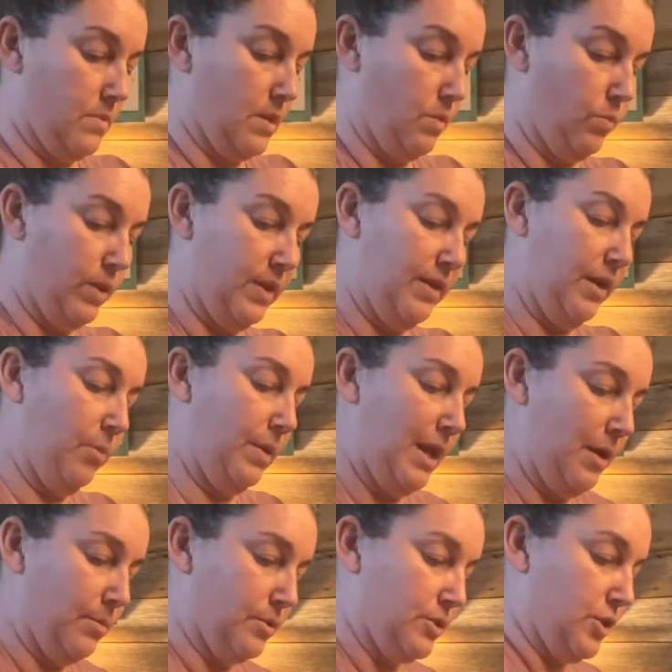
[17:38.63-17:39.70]
they'll be
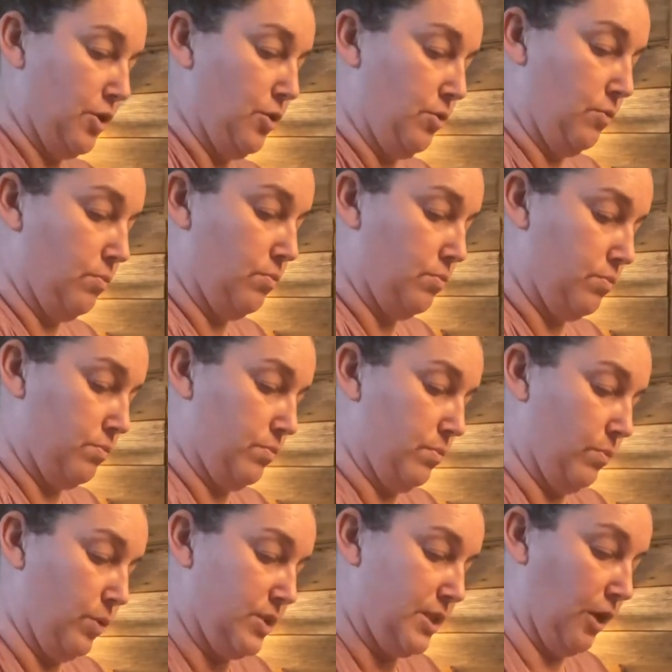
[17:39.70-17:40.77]
able to,
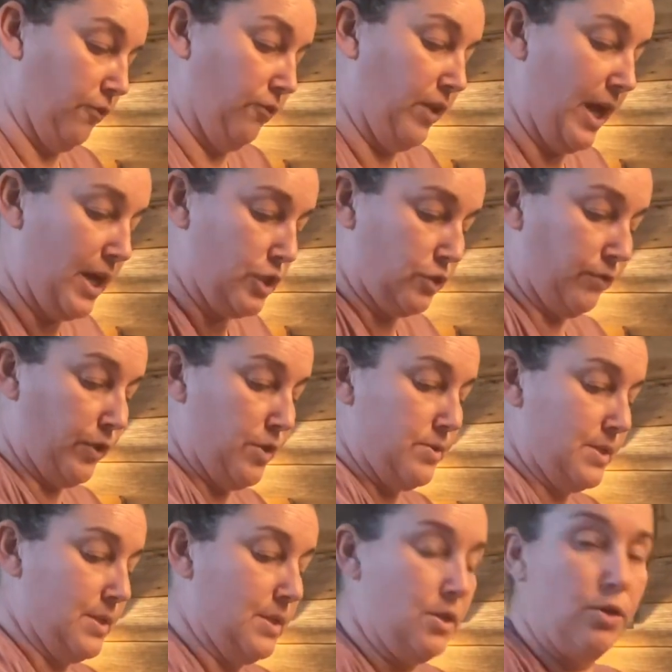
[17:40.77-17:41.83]
once they're flash
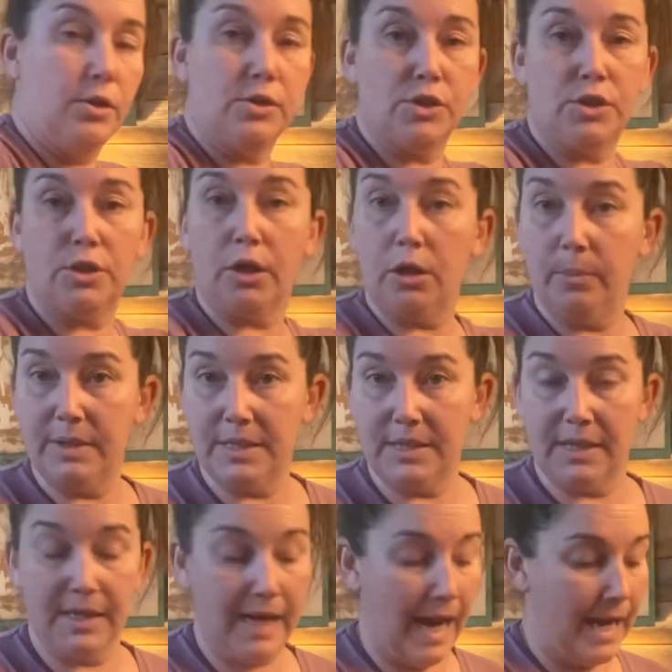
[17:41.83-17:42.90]
frozen, you can just throw them into
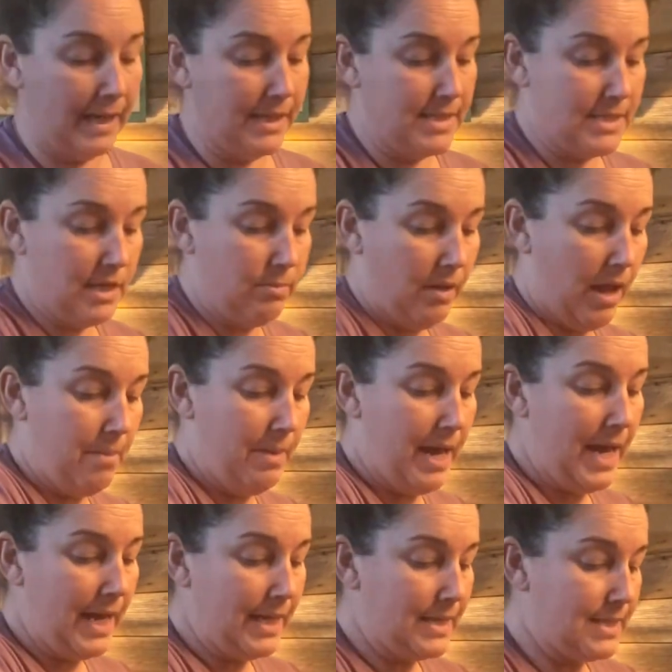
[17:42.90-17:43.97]
gallon Ziploc
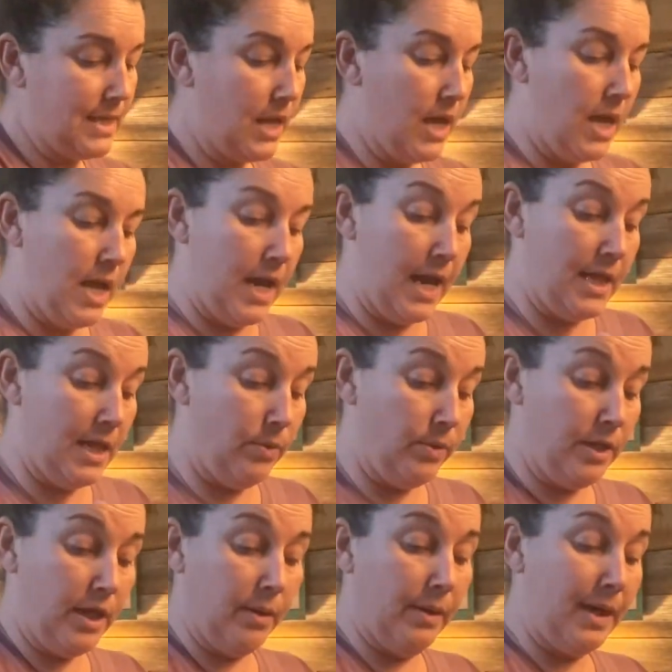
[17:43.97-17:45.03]
bags. And then when
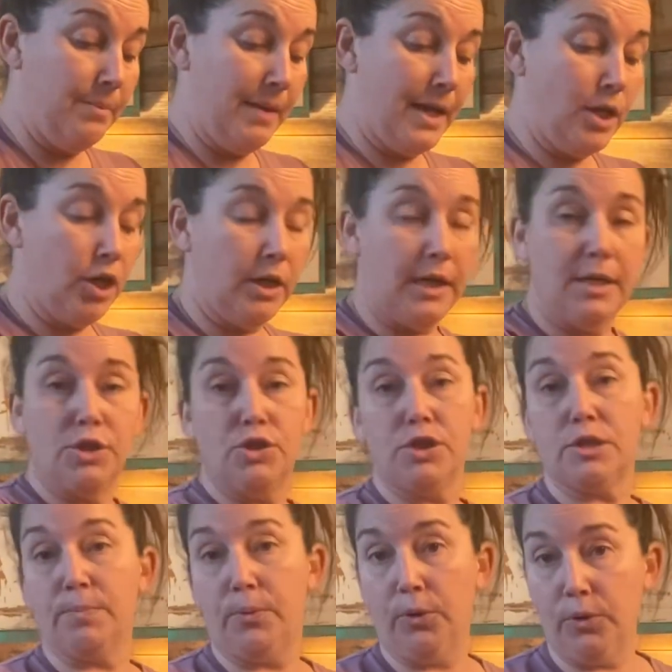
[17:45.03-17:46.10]
you get ready to make cookies, you
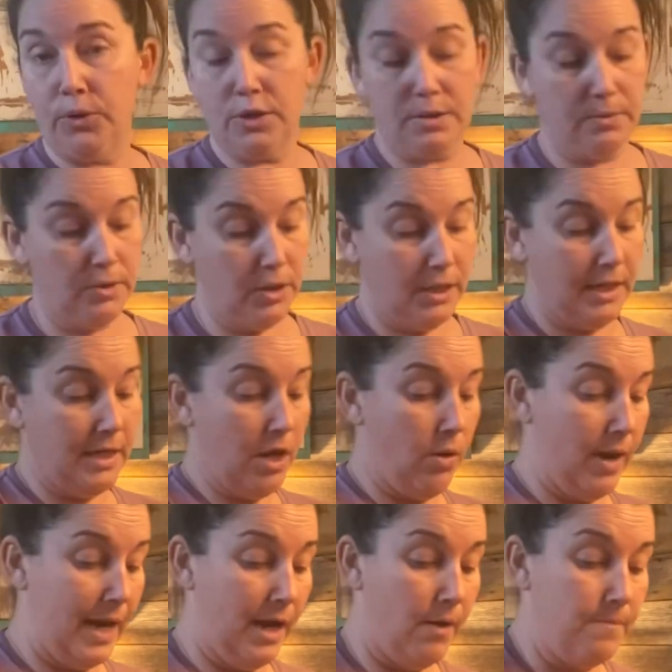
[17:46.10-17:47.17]
just pull you some cookie dough
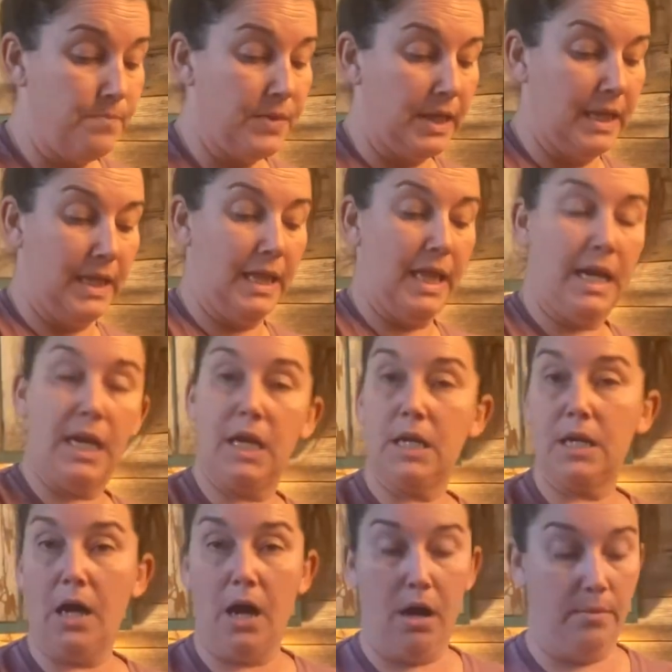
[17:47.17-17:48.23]
out, let
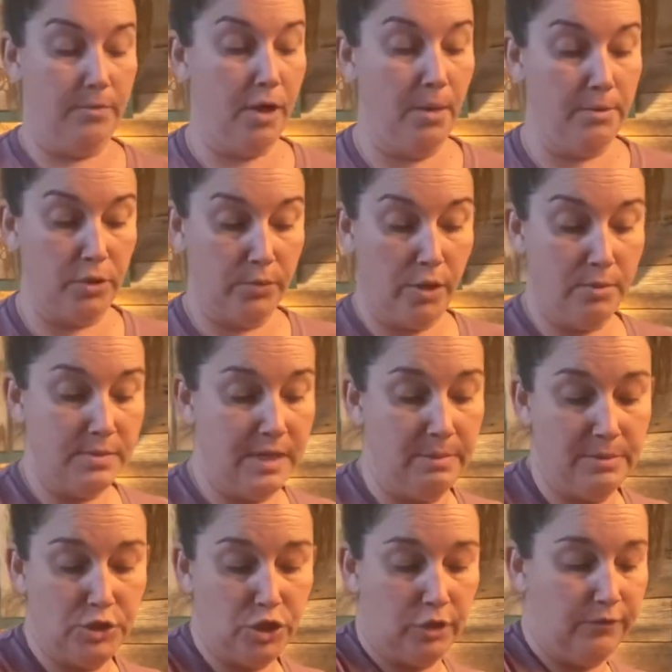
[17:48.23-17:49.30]
it come to room
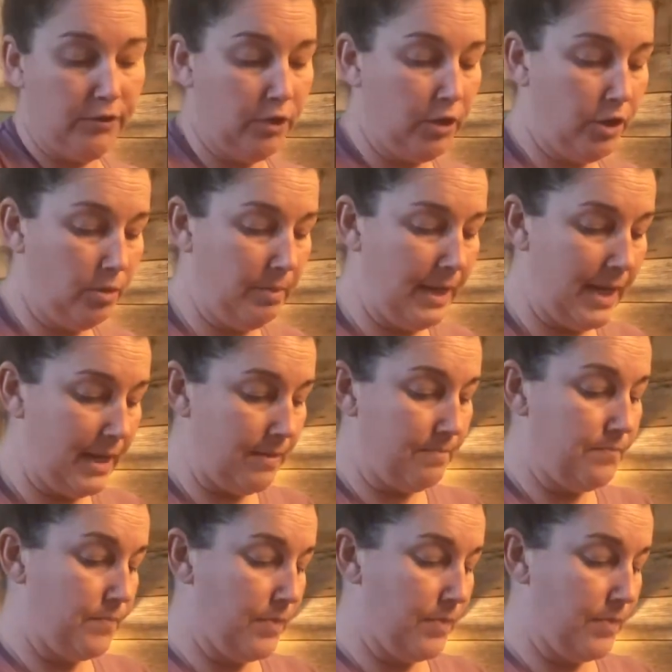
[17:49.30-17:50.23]
temperature for a little bit.